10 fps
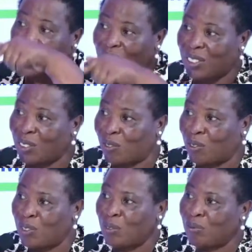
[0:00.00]
lot of
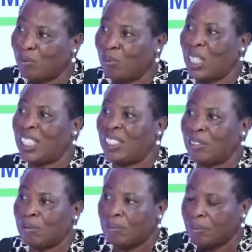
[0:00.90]
money.
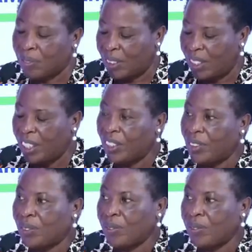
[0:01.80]
Thank you.